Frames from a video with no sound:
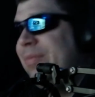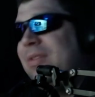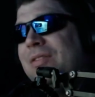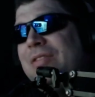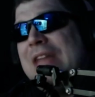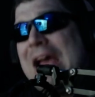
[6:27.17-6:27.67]

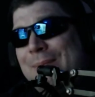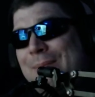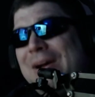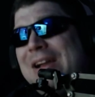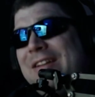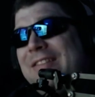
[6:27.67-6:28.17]
That
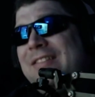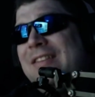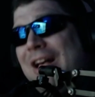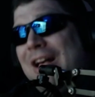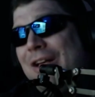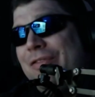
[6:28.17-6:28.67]
by
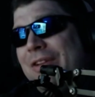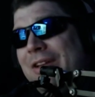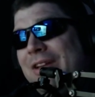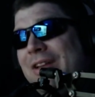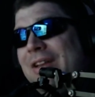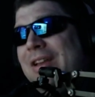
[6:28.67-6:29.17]
itself
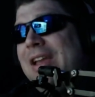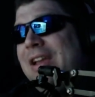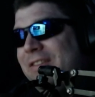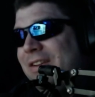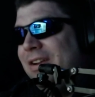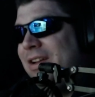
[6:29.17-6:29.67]

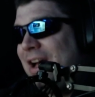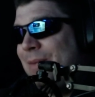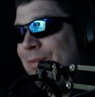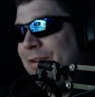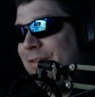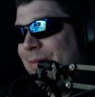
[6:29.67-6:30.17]
is an
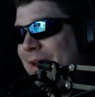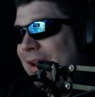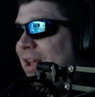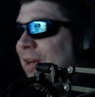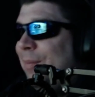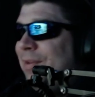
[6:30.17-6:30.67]
accomplishment,
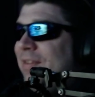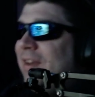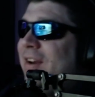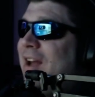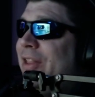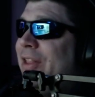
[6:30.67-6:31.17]
but
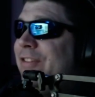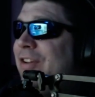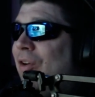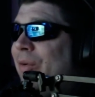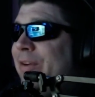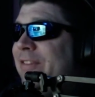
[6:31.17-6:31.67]
technology
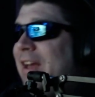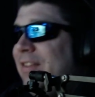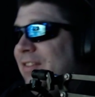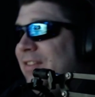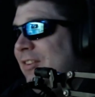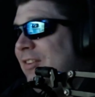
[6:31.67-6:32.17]
always
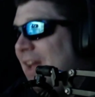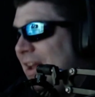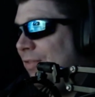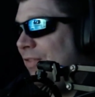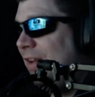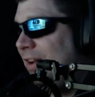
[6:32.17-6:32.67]
has its side
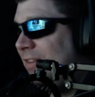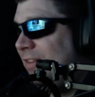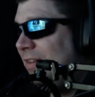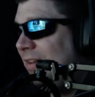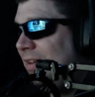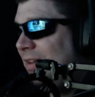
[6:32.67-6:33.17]

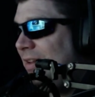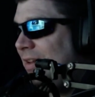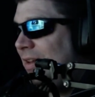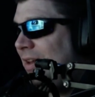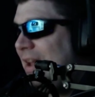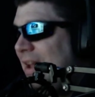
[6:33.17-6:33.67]
effects.
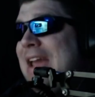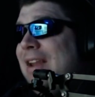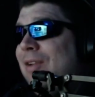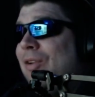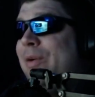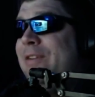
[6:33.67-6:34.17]
And
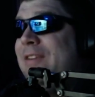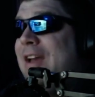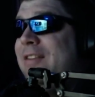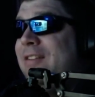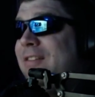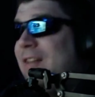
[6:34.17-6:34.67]
it always
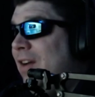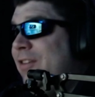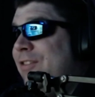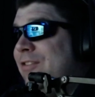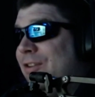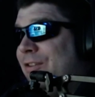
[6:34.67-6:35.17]
has its
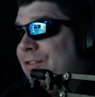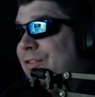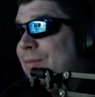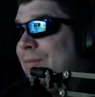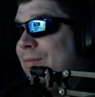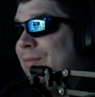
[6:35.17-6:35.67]

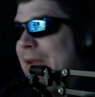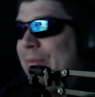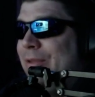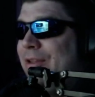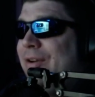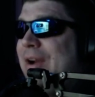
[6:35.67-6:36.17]
hucksters.
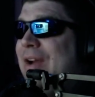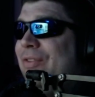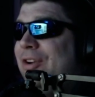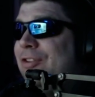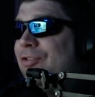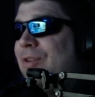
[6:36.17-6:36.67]
People that are out
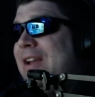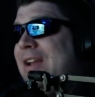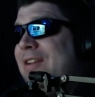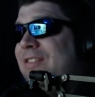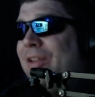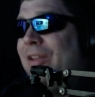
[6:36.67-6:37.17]
there trying to
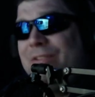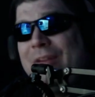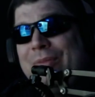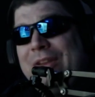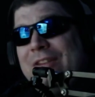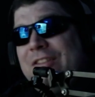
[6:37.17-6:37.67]
sell
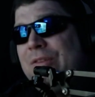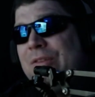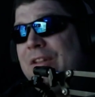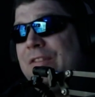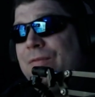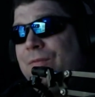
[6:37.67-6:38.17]
something to you
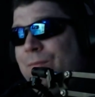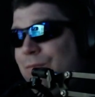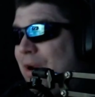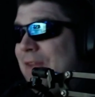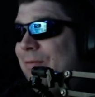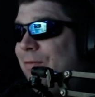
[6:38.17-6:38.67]
that's,
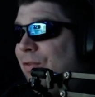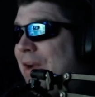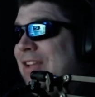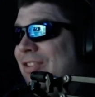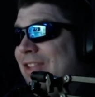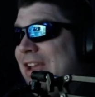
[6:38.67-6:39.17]
quite
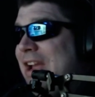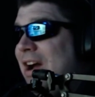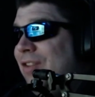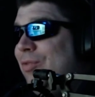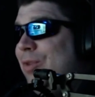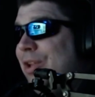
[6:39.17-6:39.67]
frankly,
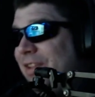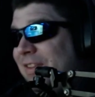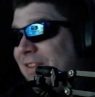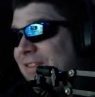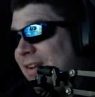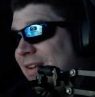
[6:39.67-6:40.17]

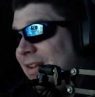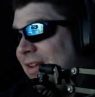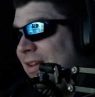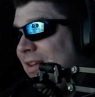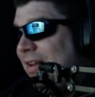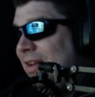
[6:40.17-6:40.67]
unrealistic.
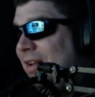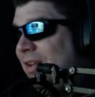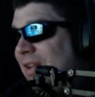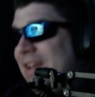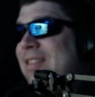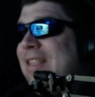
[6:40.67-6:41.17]

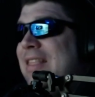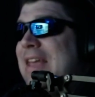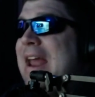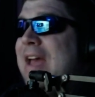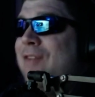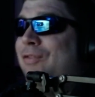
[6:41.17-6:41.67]
Like,
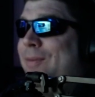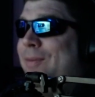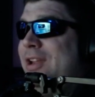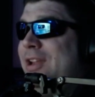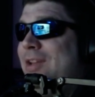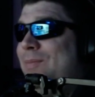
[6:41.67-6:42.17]
that
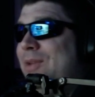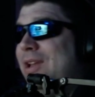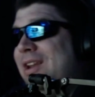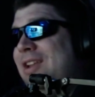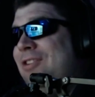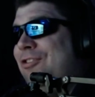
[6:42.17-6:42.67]
everybody can be a
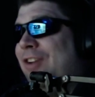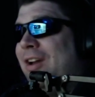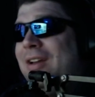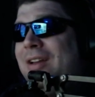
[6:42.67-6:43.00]
ninja.